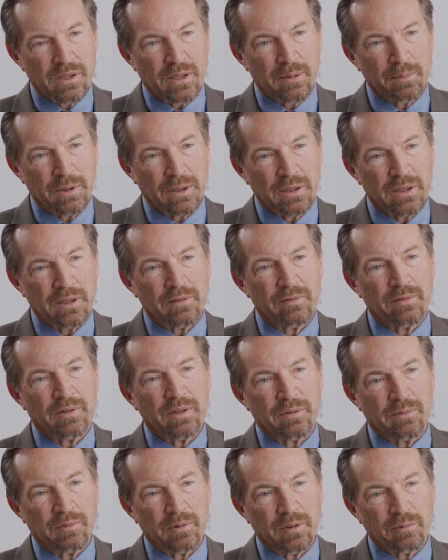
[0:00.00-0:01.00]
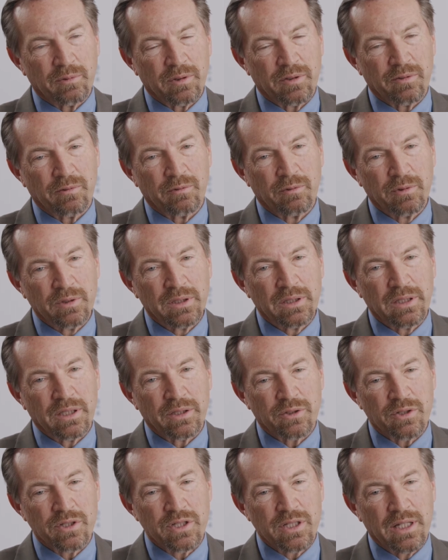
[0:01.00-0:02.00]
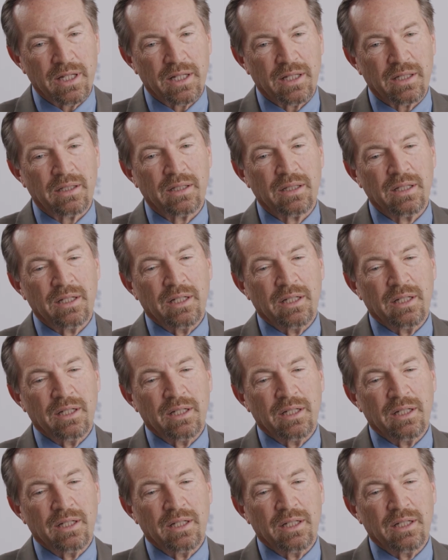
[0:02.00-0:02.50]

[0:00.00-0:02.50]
I believe that when we really understand